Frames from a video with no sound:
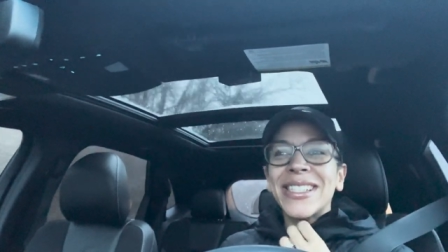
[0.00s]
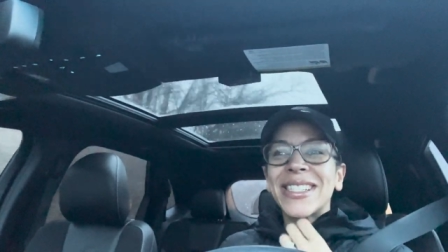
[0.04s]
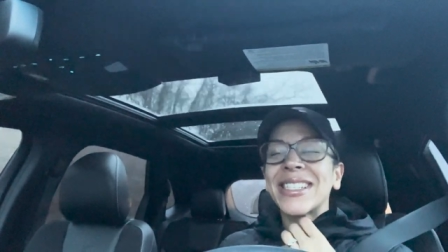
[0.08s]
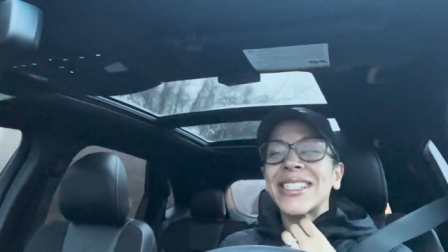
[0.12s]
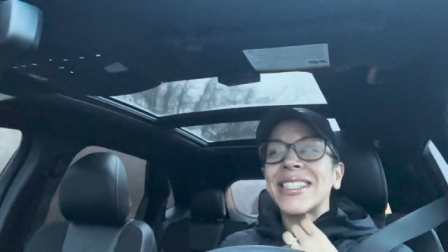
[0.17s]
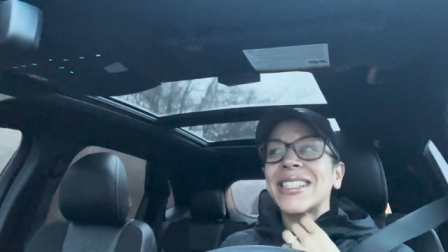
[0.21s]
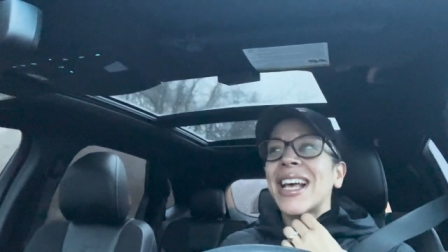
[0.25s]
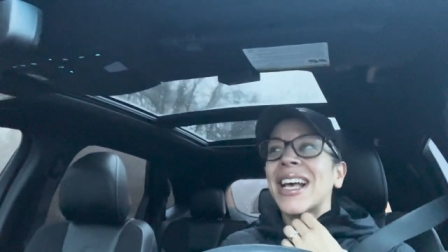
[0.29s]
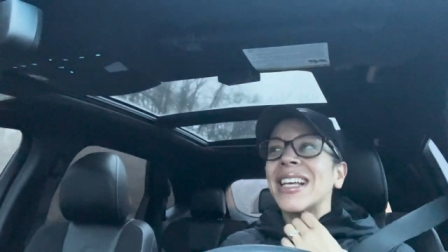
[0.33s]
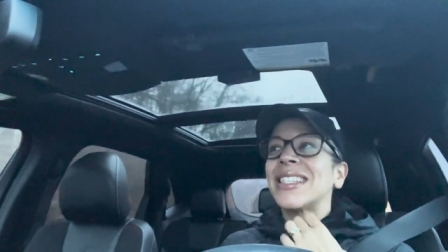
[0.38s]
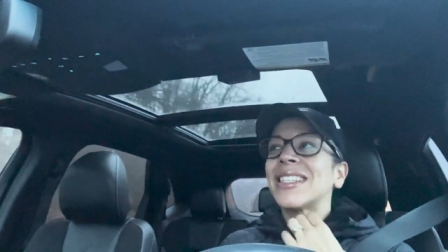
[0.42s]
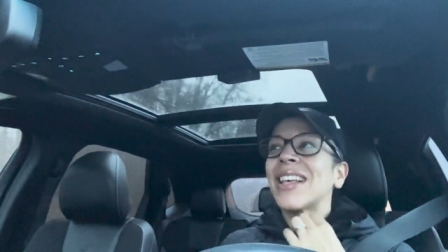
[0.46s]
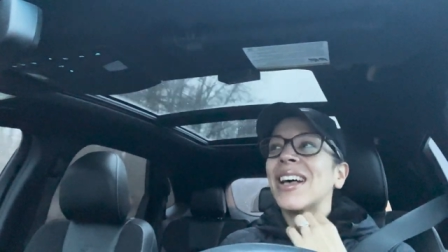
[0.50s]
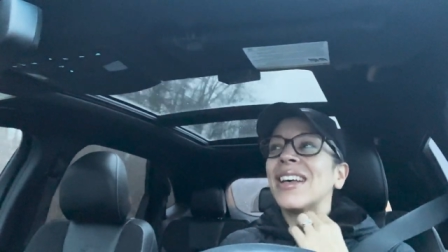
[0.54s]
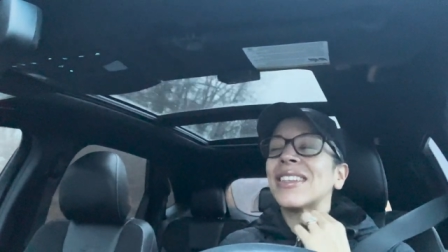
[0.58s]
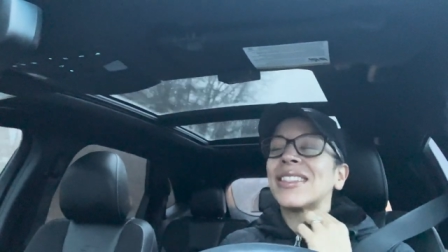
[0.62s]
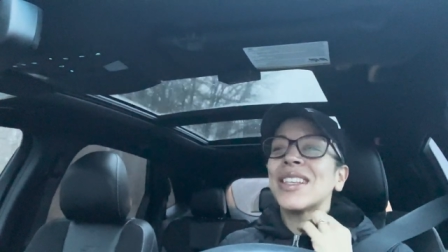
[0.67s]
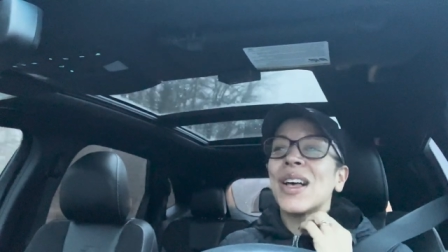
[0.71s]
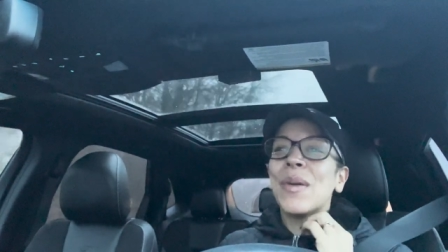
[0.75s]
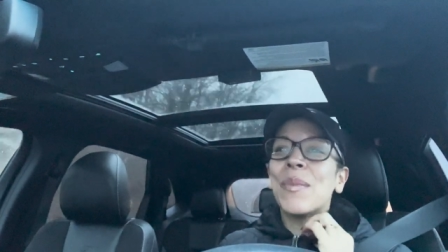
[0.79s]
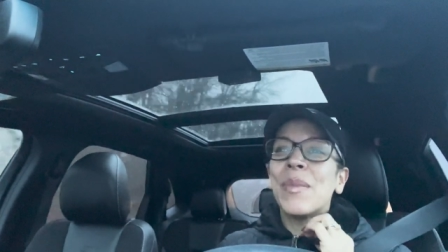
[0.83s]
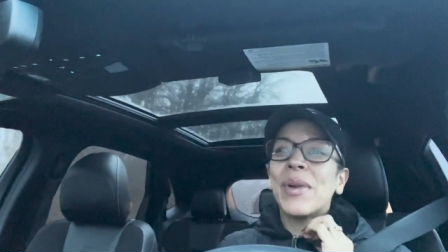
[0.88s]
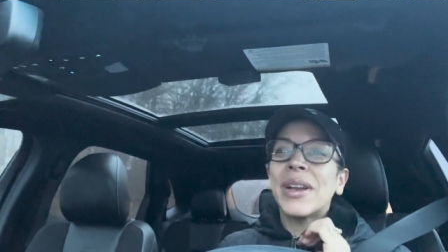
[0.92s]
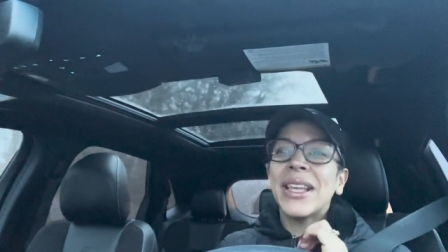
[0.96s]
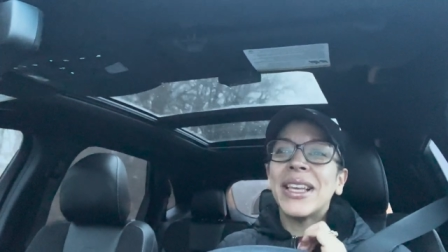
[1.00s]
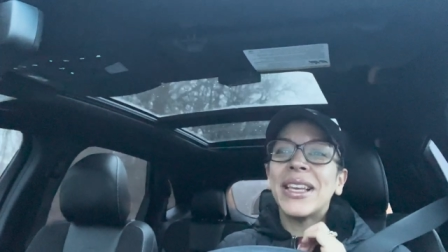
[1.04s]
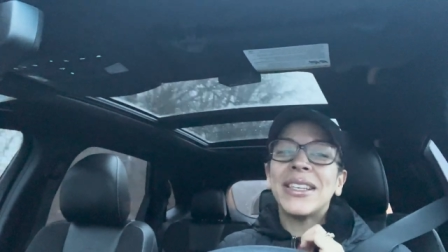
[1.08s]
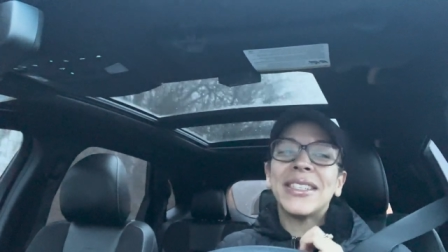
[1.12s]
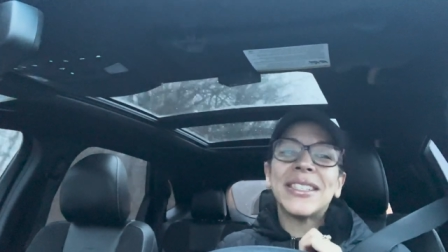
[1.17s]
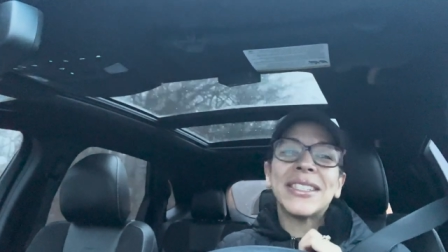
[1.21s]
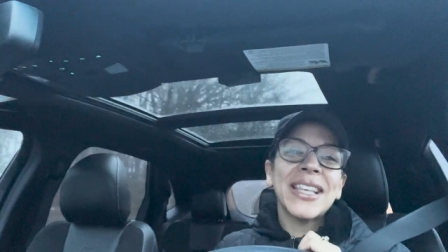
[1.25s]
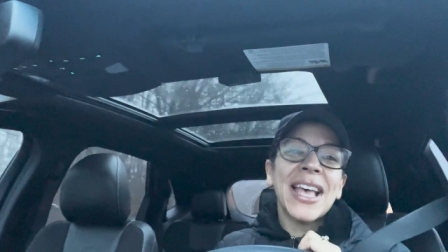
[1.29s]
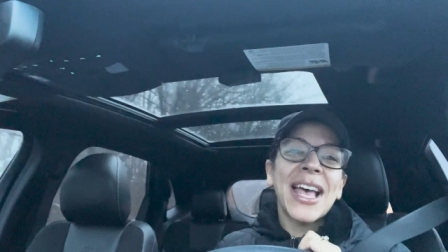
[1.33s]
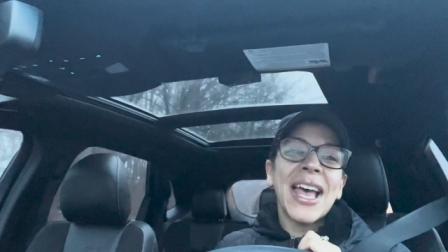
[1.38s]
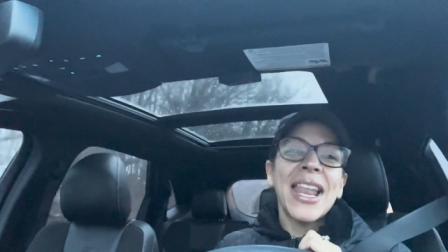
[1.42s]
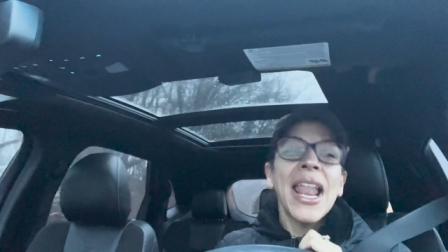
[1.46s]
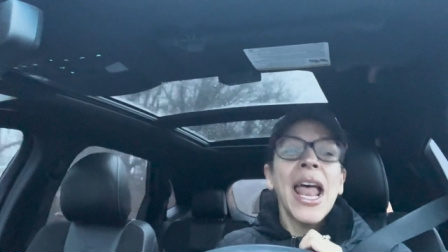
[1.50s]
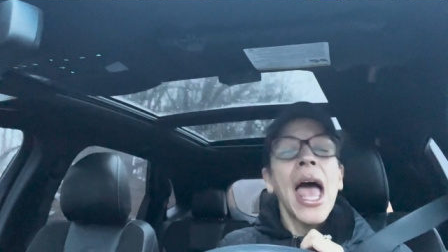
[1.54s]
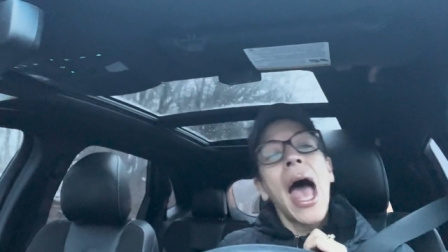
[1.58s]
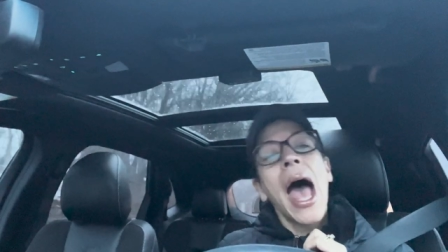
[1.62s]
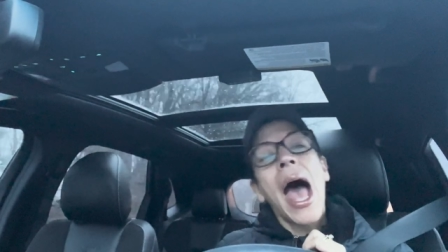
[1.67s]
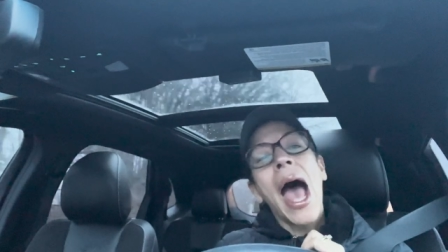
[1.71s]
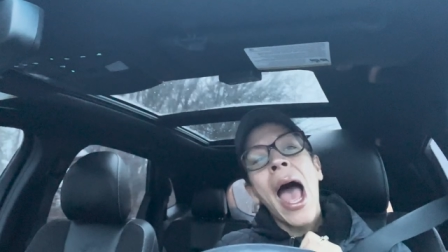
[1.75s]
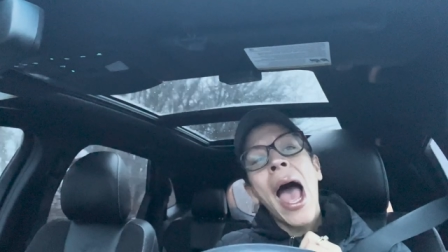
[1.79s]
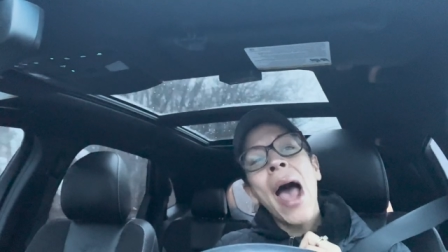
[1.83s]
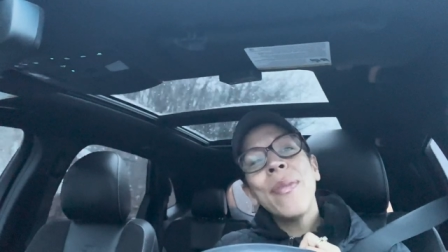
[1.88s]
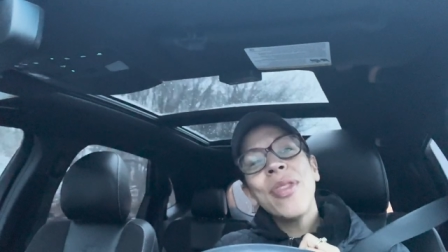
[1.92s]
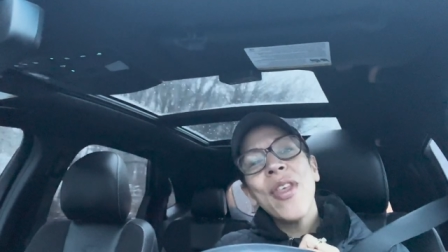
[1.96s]
Because I saw somebody who said,
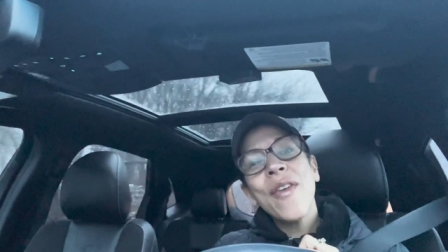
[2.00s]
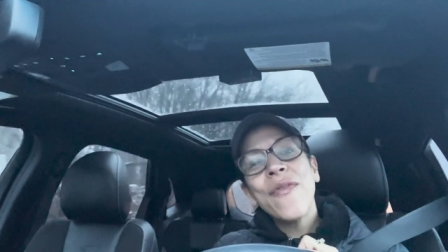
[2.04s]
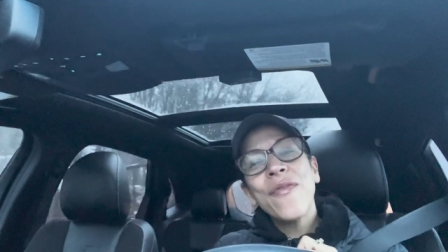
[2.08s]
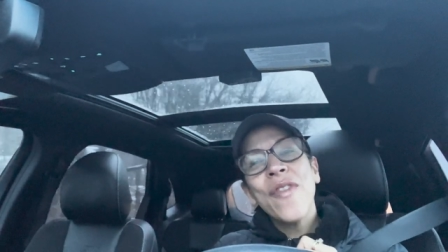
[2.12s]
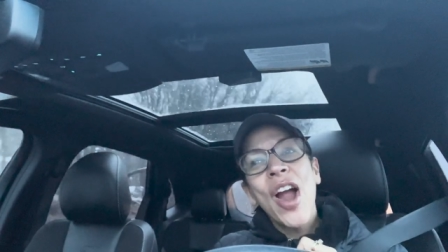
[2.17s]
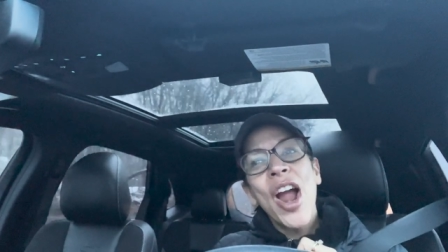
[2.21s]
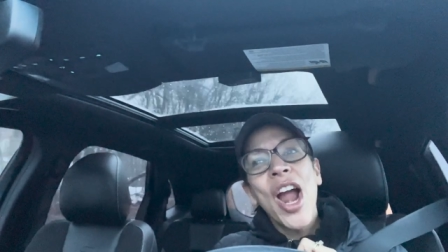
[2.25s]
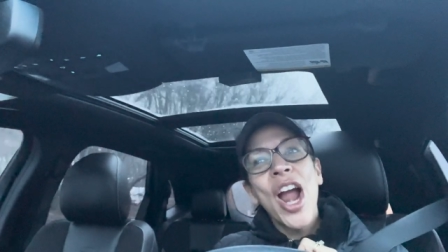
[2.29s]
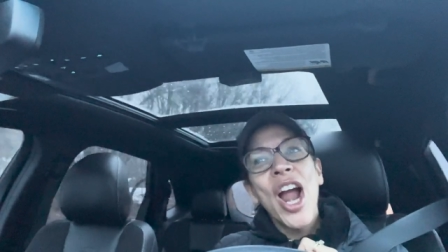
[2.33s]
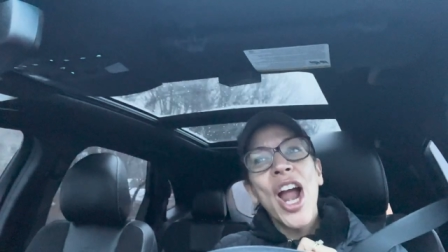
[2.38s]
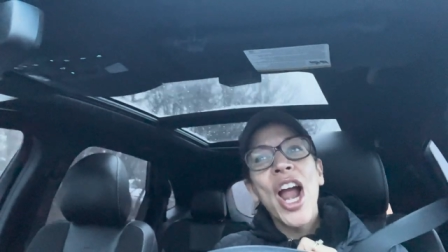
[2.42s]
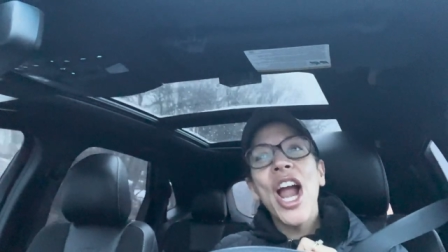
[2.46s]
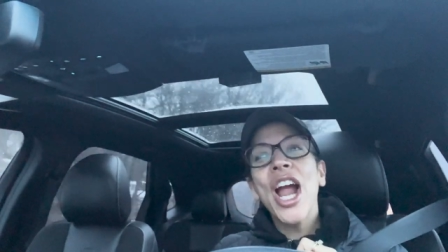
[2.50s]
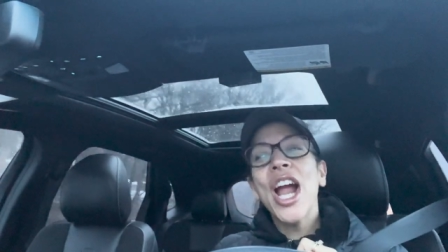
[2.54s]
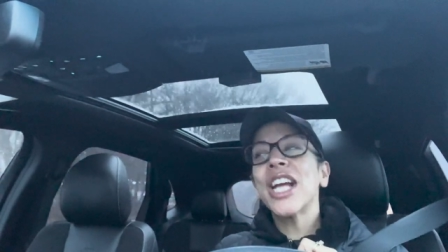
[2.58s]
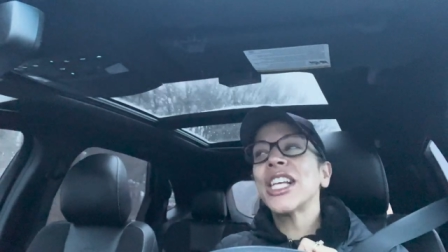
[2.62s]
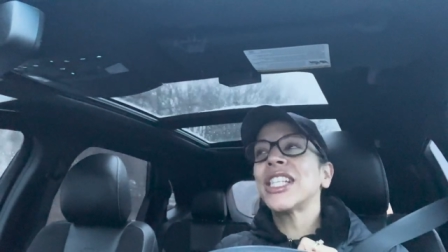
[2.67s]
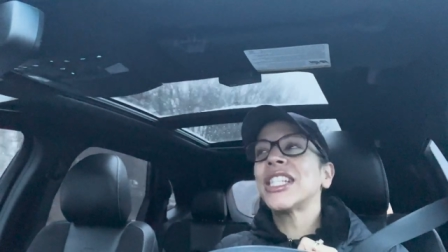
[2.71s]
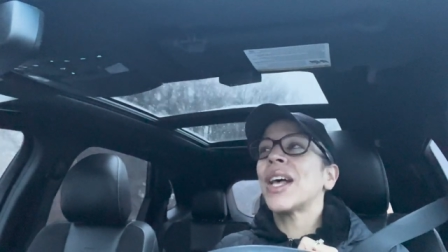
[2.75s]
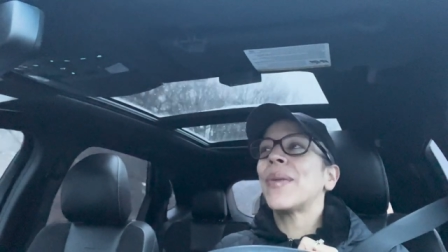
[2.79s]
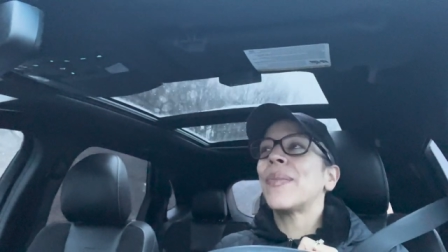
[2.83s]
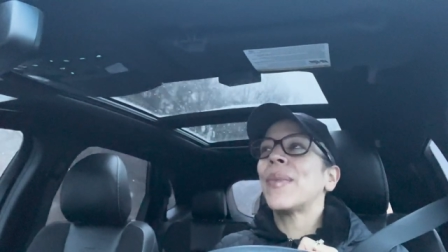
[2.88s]
I'm the first.